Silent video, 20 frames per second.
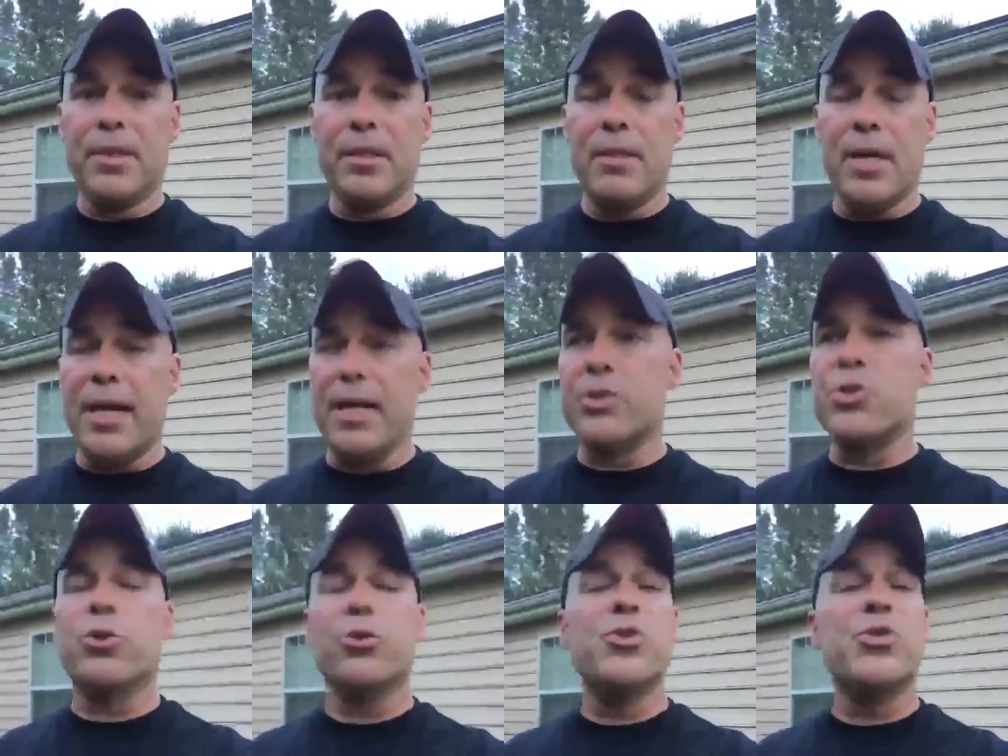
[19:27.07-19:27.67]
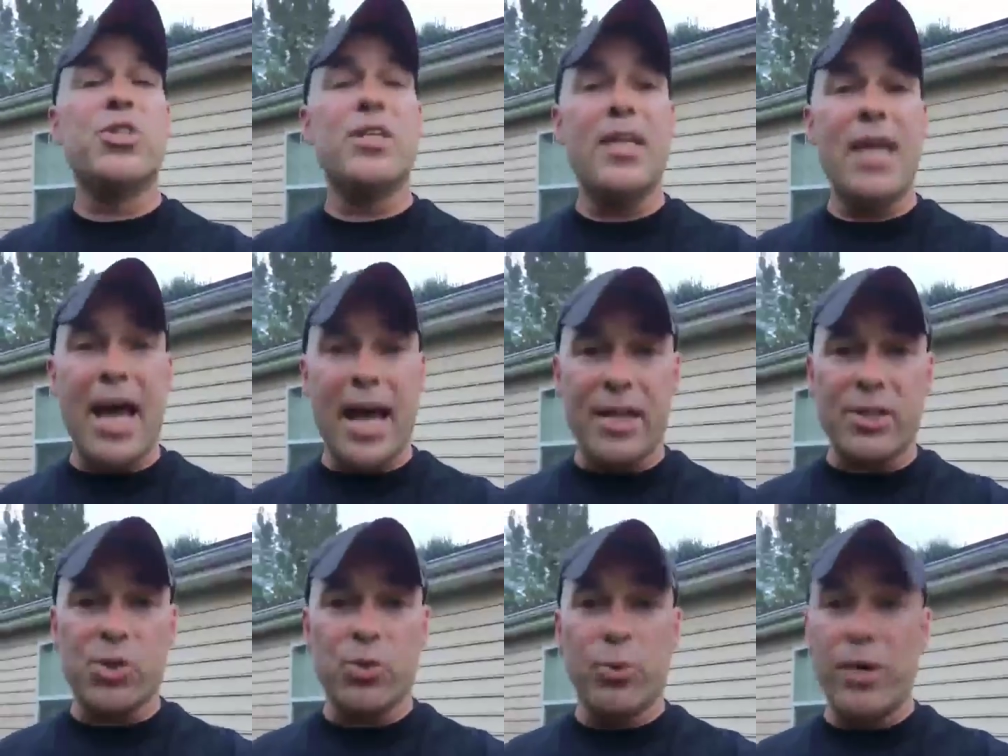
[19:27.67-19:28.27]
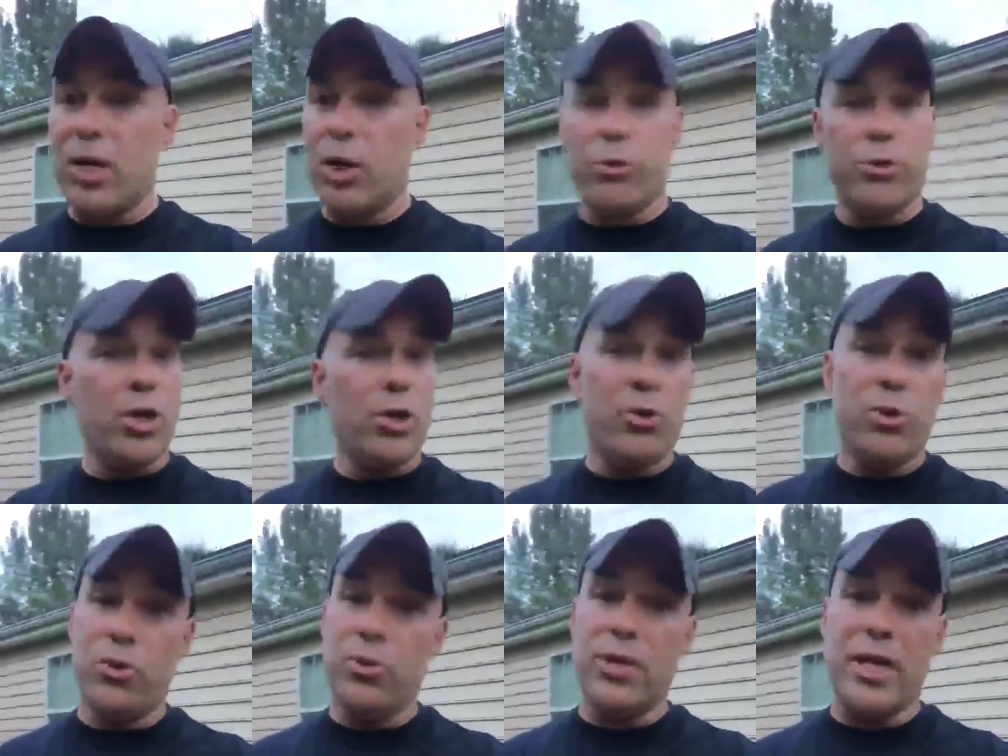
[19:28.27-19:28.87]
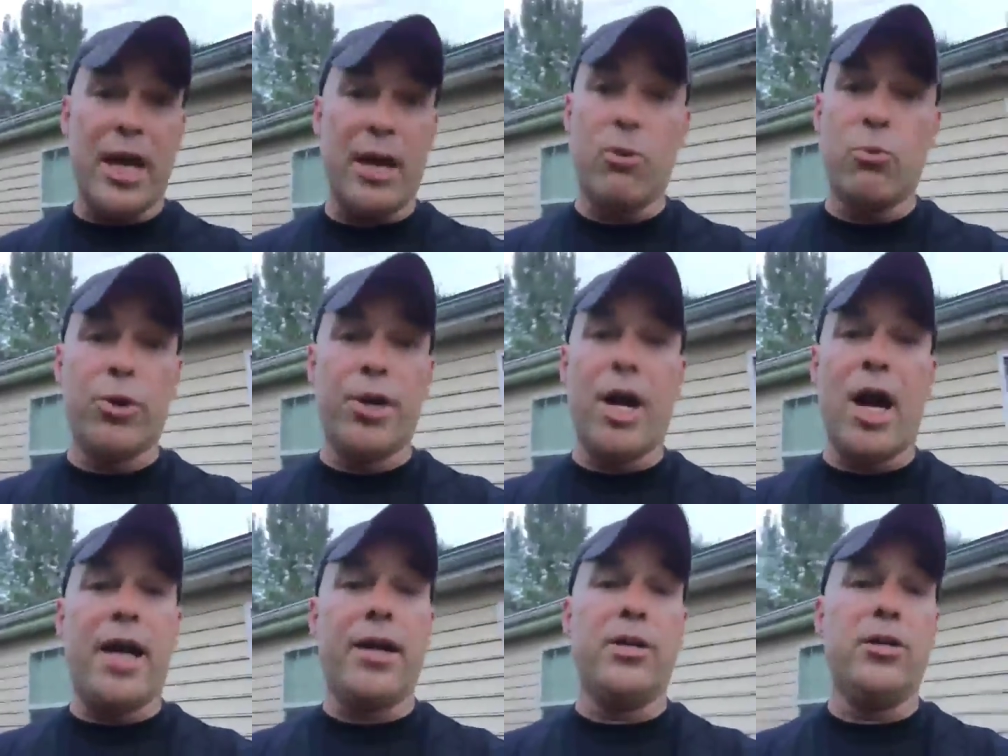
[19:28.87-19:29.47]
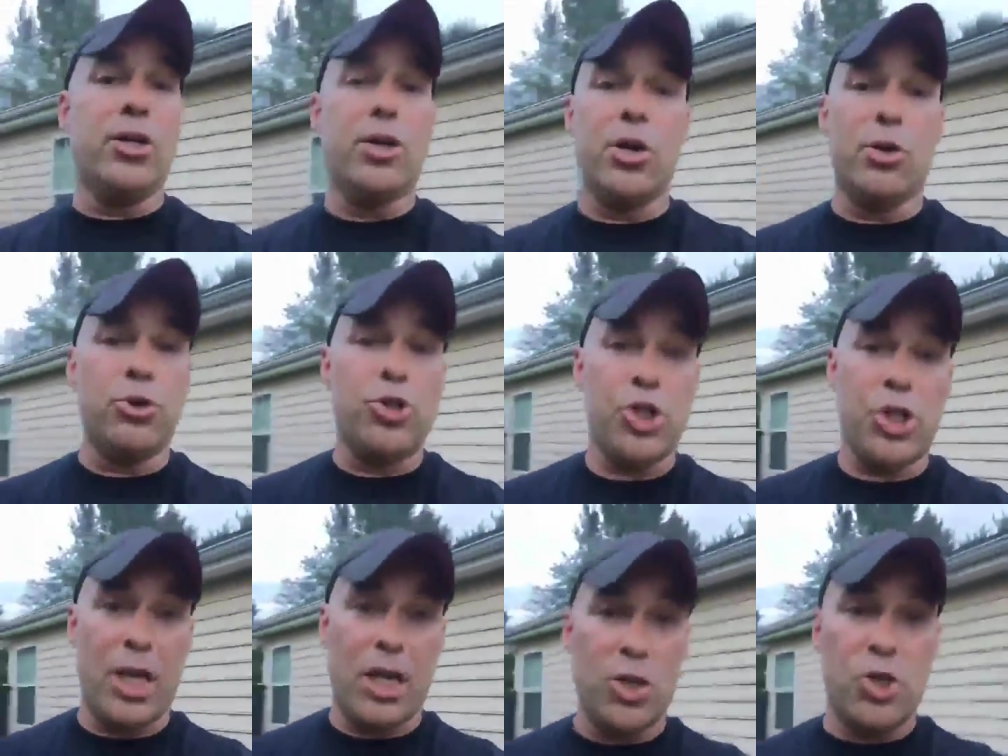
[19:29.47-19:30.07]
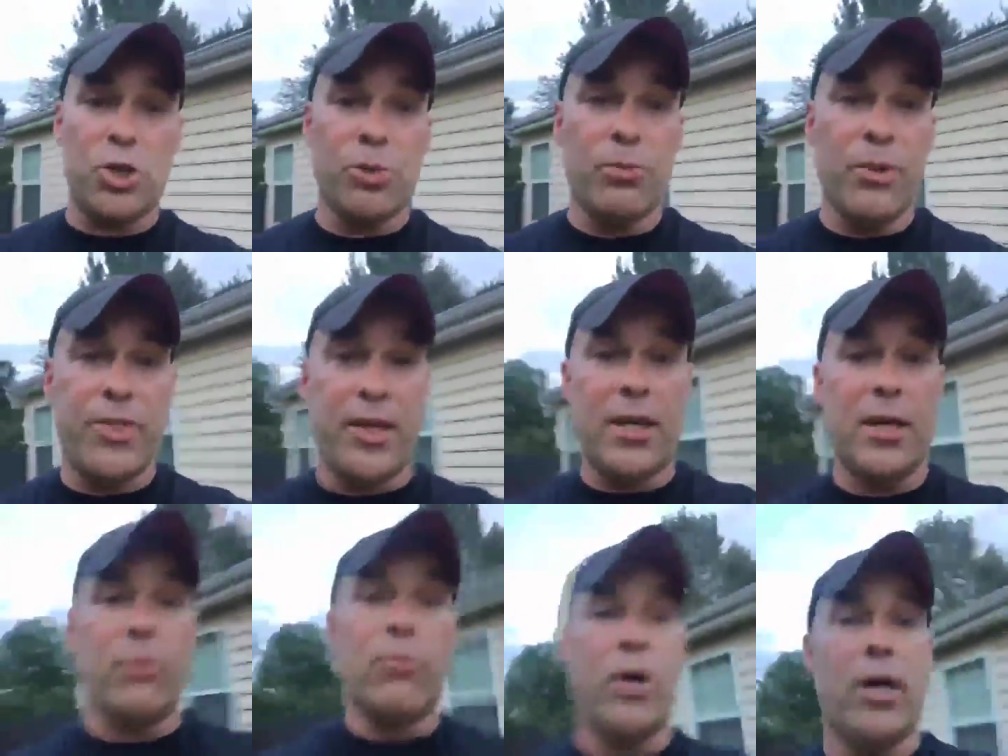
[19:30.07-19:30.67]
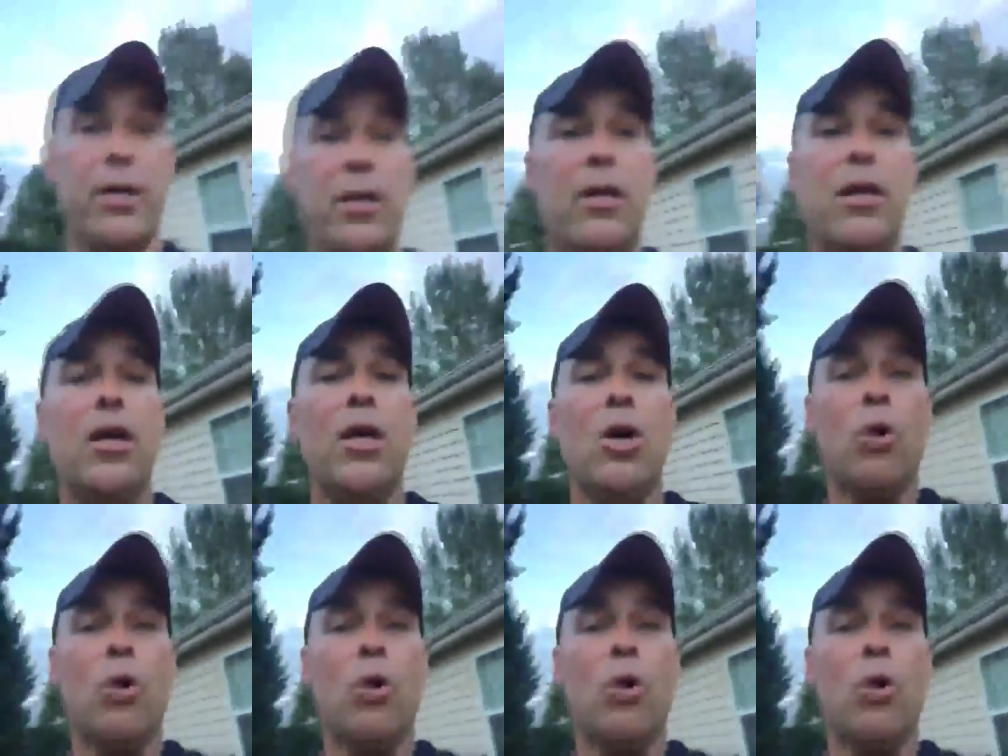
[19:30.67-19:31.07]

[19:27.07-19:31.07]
the answer is yes. We don't know who yet. We're not in negotiation with anyone.